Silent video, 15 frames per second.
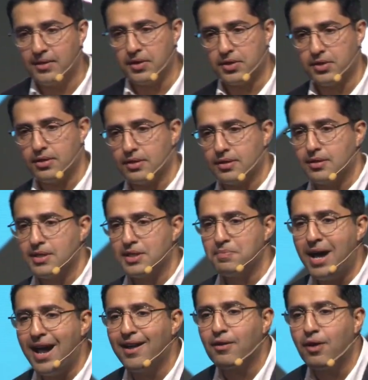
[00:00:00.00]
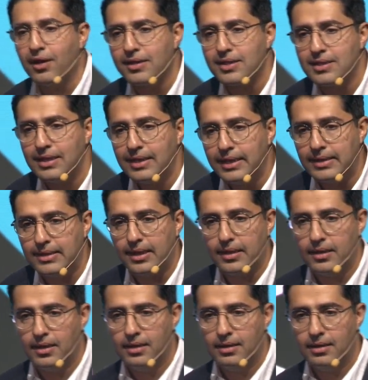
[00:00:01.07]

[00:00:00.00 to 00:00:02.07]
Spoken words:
this is my role as a leader